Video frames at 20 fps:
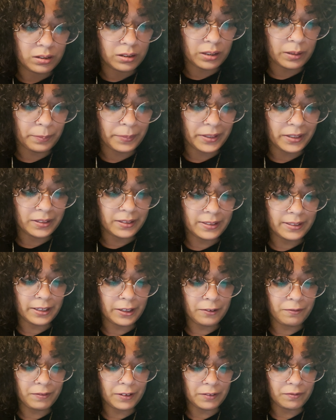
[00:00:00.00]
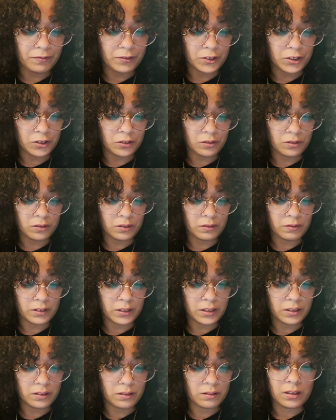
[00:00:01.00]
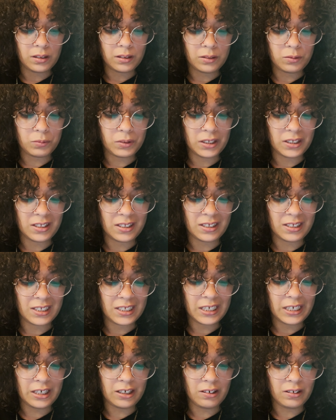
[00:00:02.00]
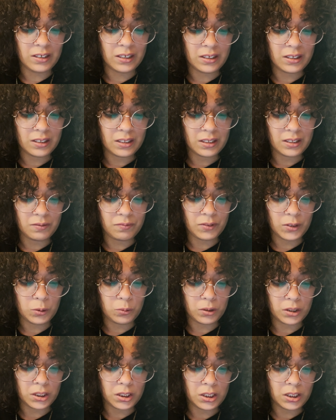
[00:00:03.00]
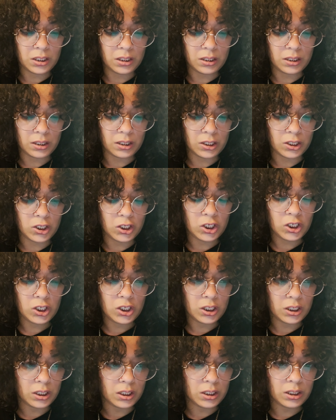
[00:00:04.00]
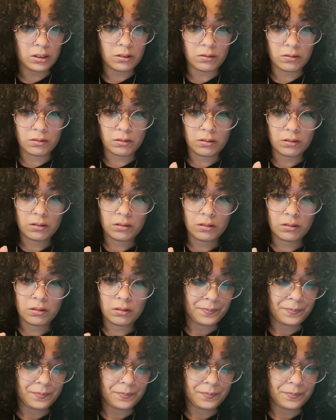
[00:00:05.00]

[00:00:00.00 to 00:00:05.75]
I mean, it's terrifying for children, right? That's when it's the scariest, if you're watching it as a child.